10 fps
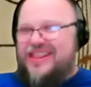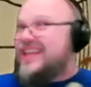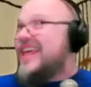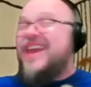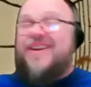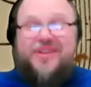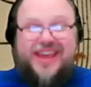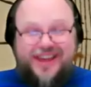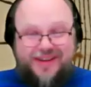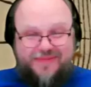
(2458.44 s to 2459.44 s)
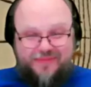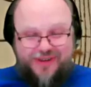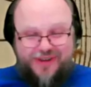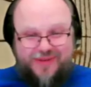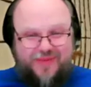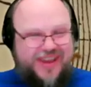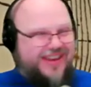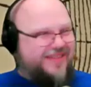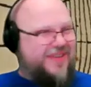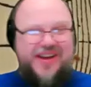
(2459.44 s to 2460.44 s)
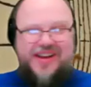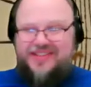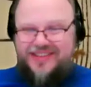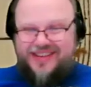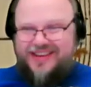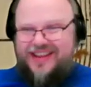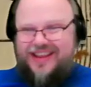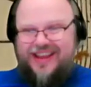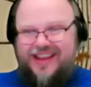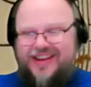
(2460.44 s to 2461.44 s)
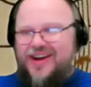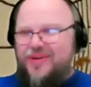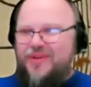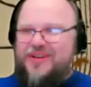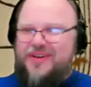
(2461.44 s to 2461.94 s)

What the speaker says: the coyote come from? Are we in Boston? No, we're in